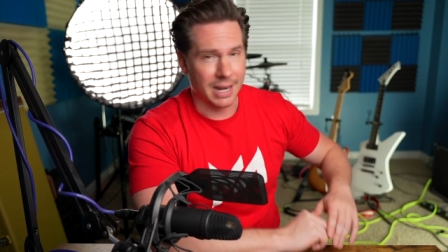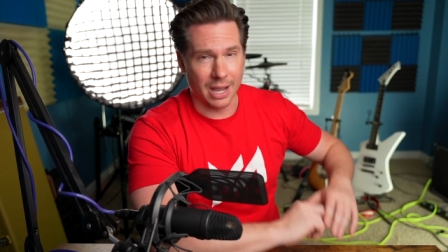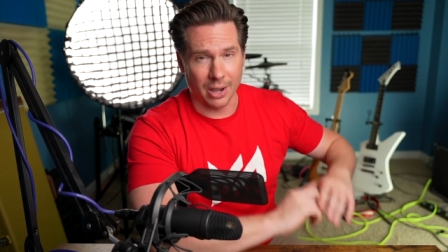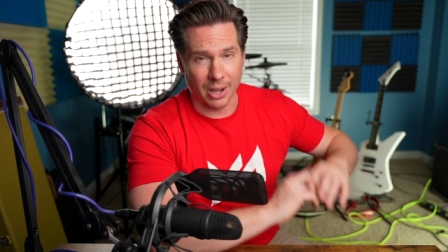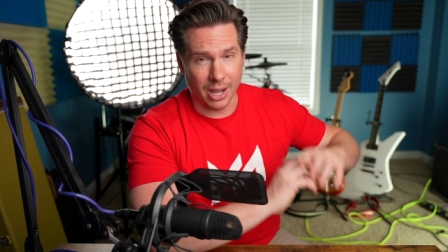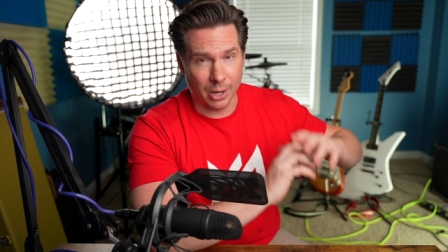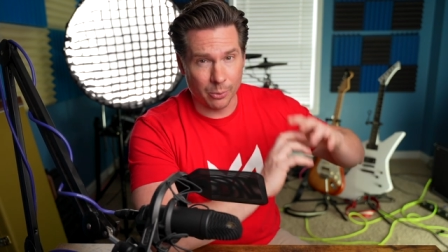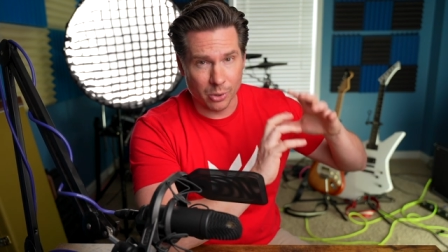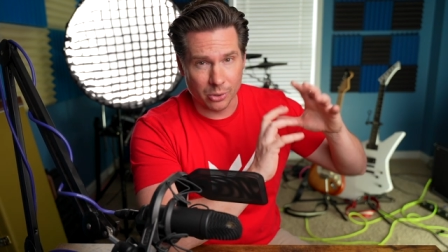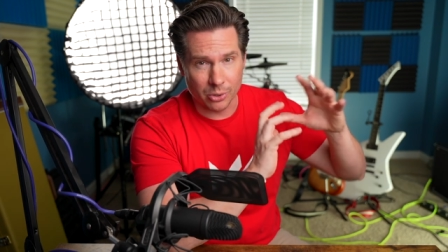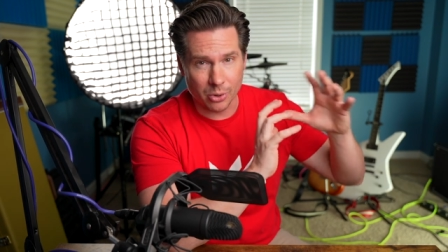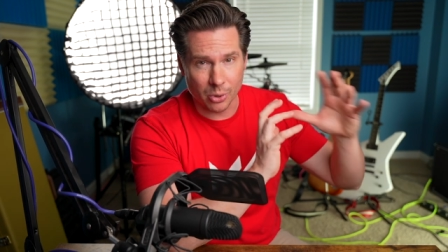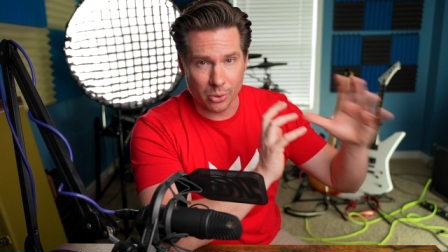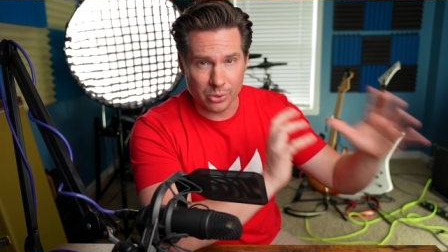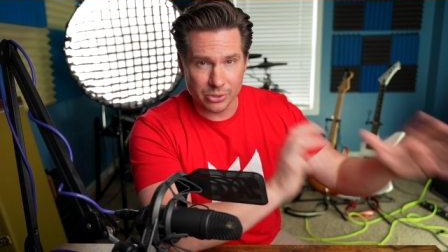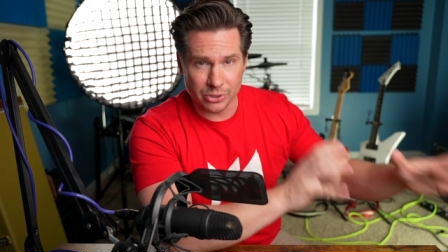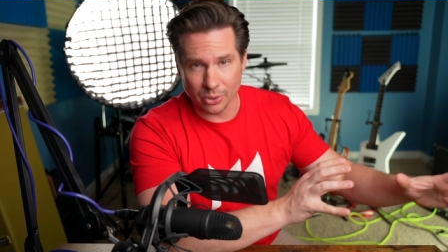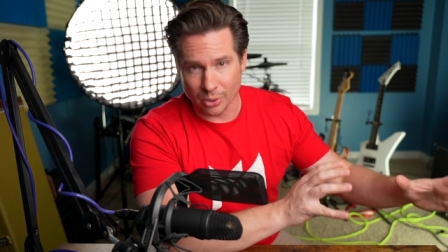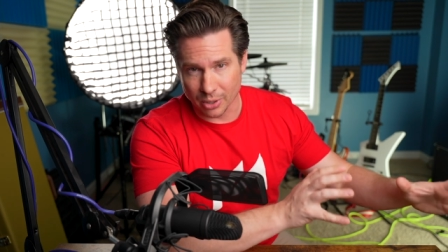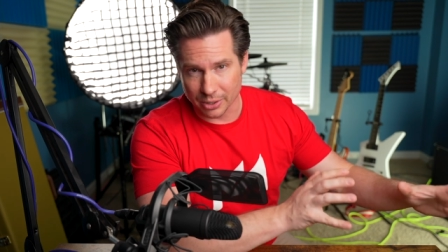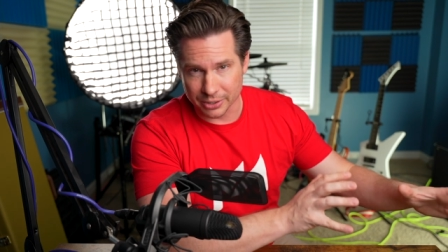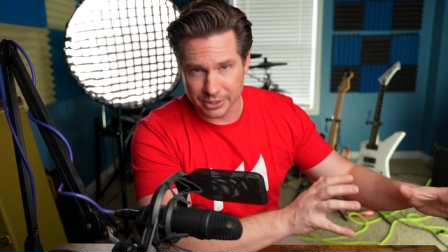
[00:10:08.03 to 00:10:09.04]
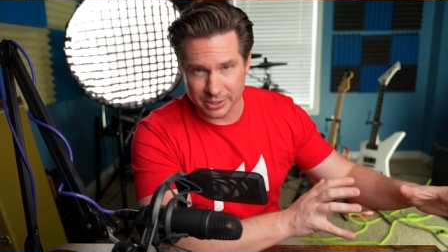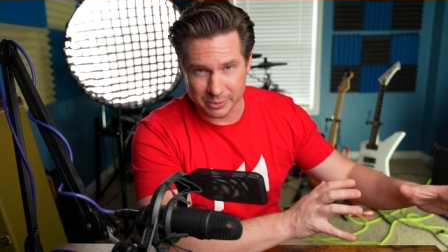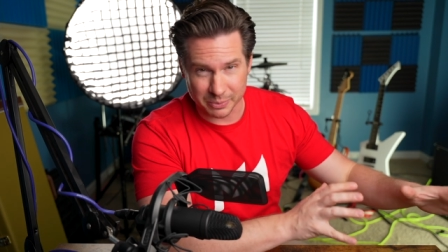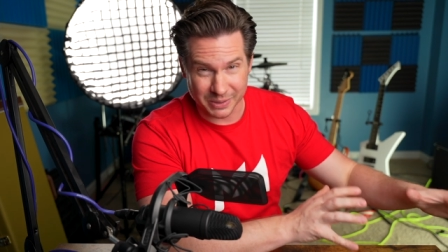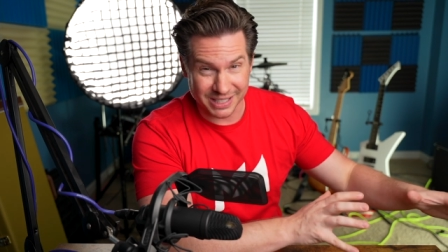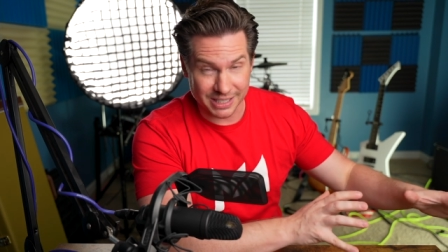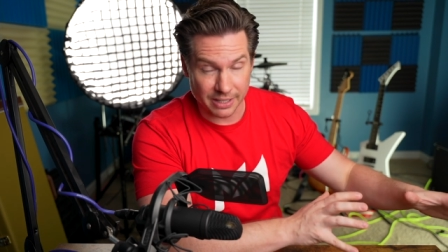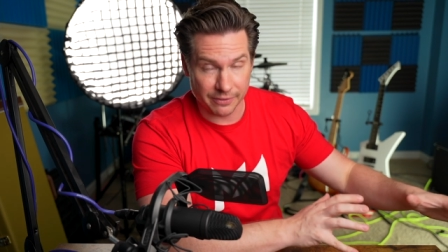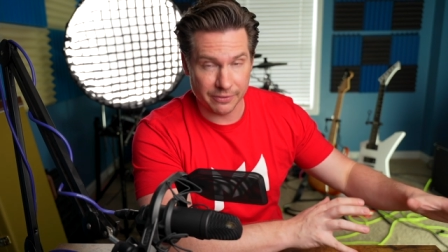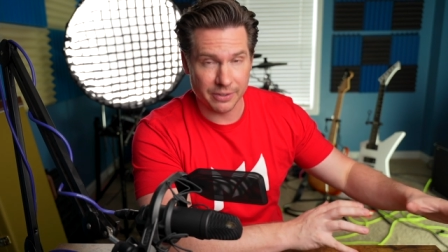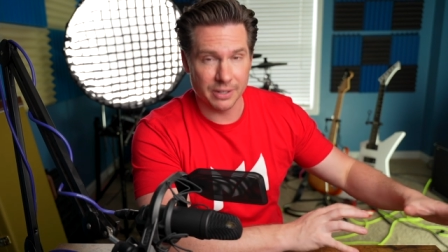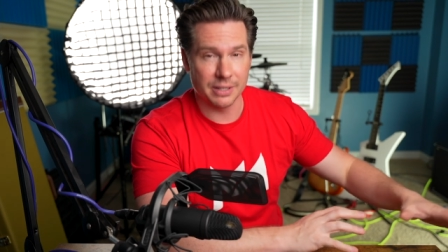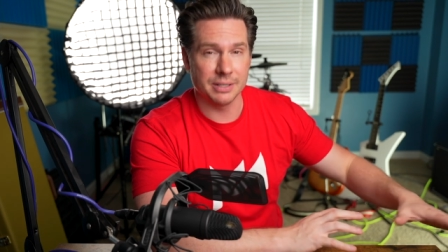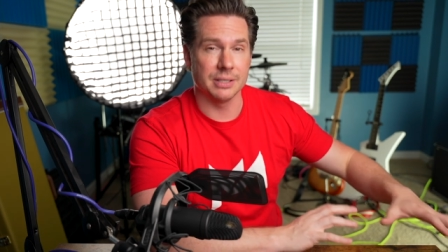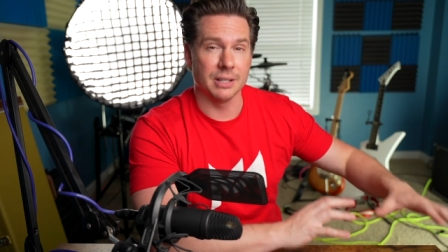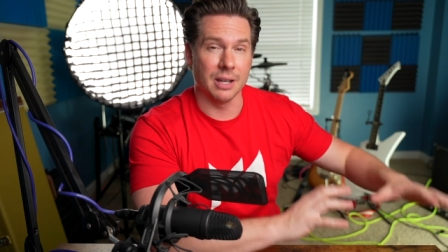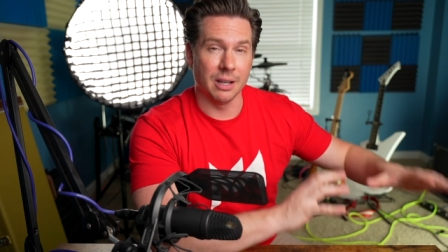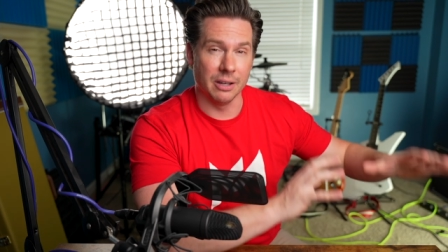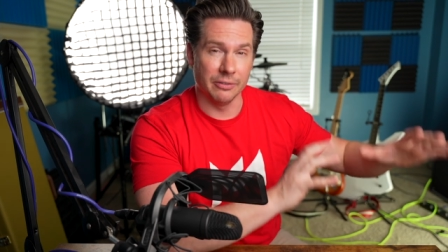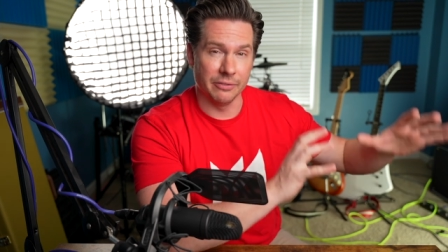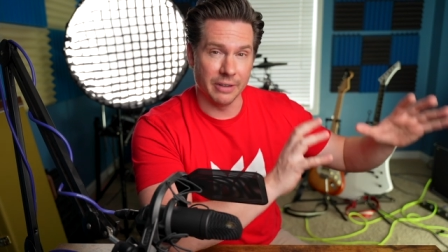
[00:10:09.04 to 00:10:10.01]
Now, I won't go into all the
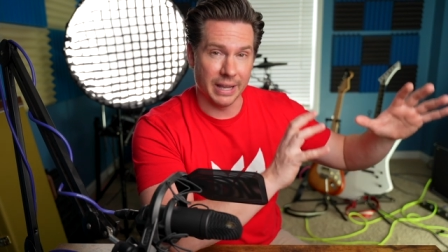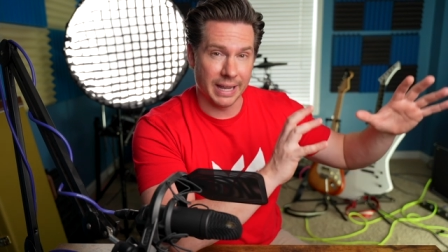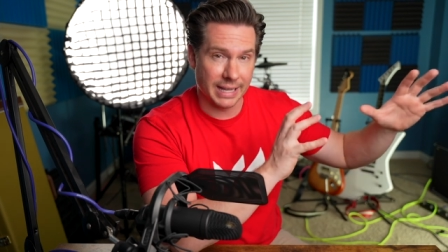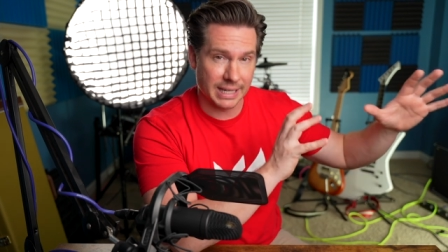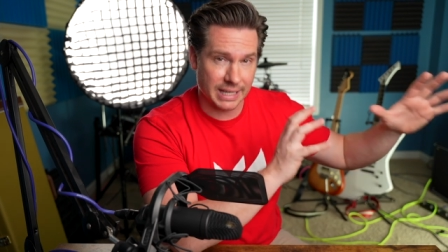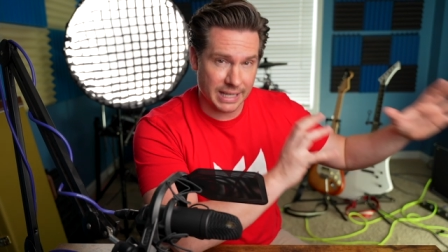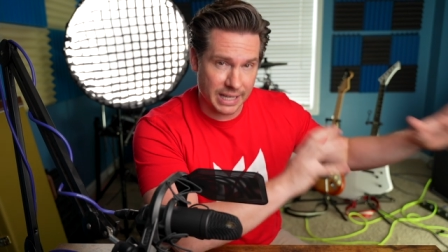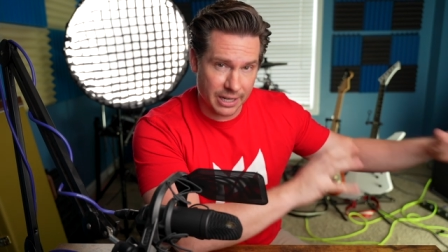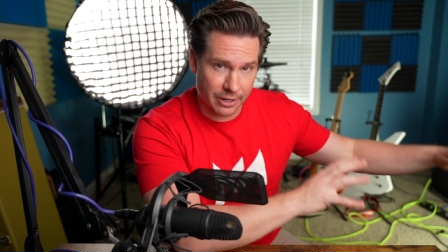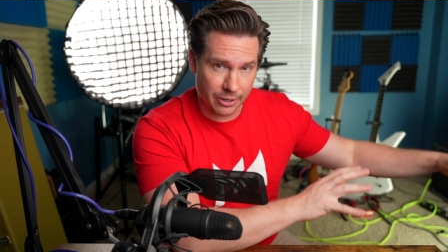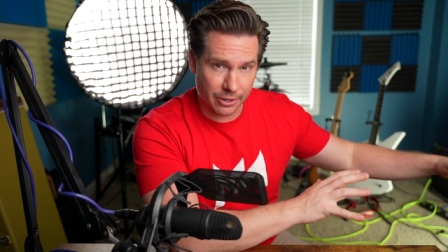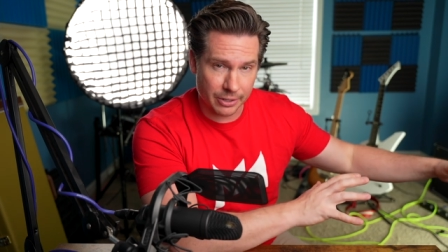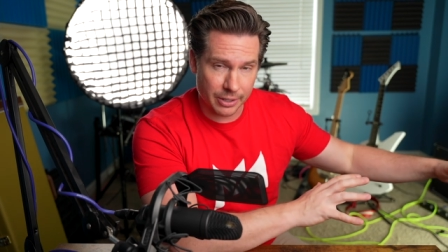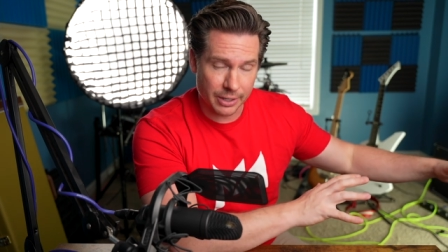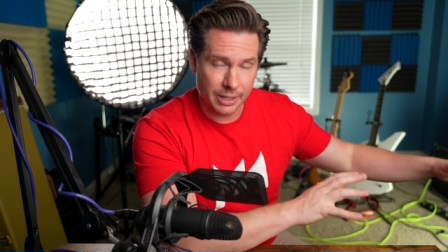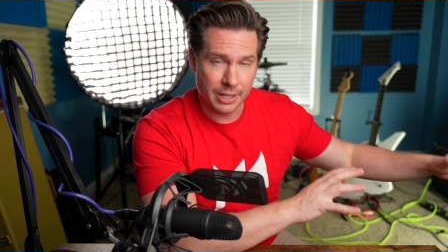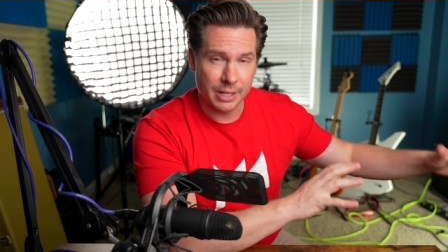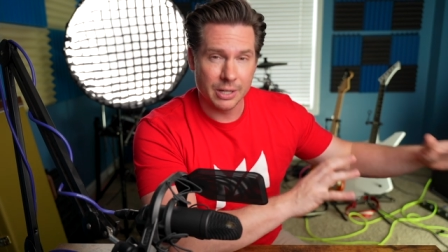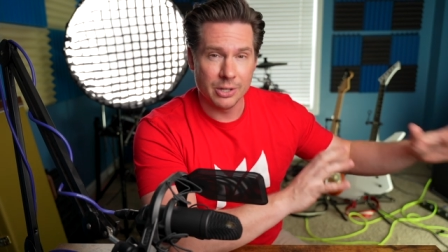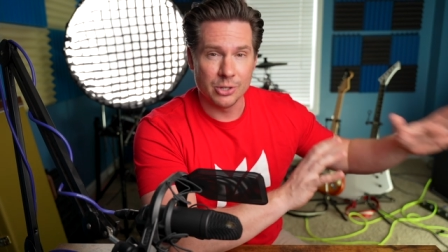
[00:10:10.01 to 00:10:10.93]
specifics of a geared